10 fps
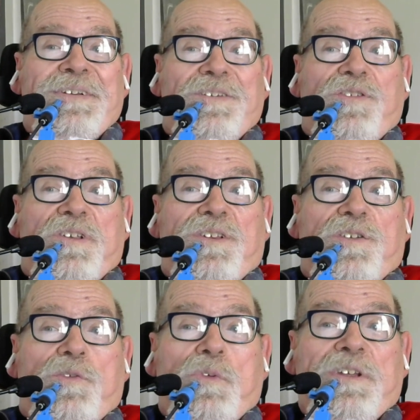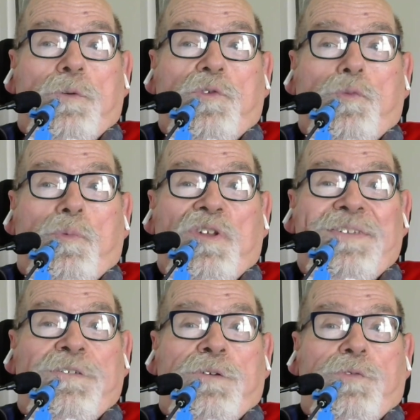is indistinguishable
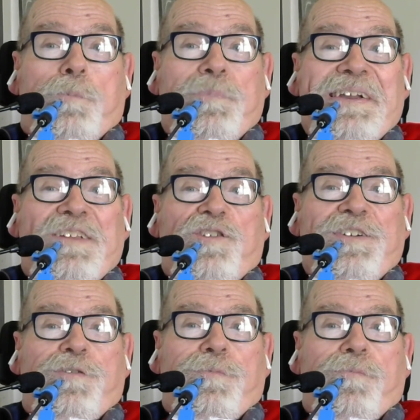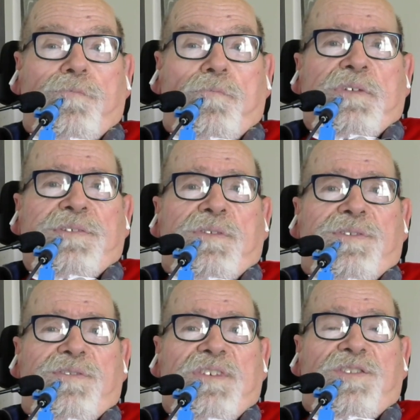from magic.
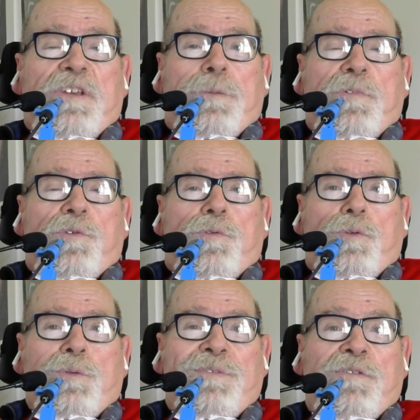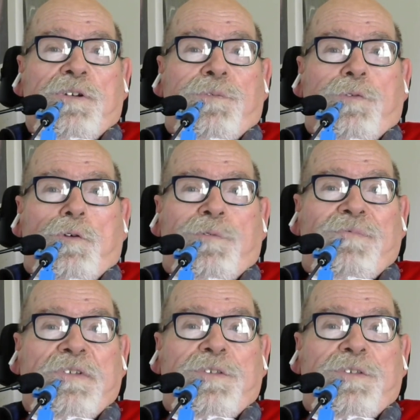The same is true for